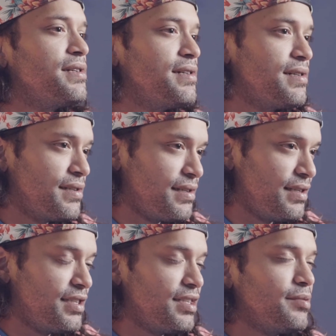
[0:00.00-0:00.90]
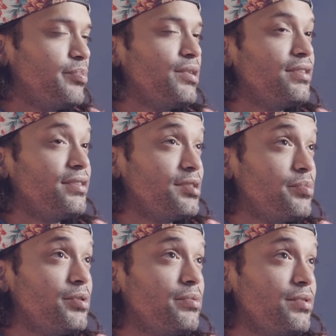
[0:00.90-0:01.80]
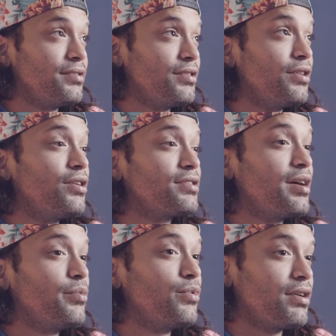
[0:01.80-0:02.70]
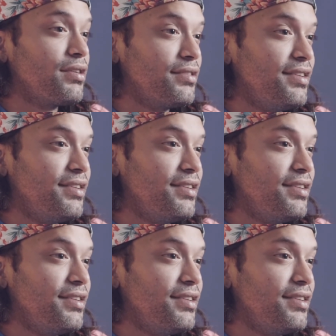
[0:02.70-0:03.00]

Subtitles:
Yeah, it's been a long time of work.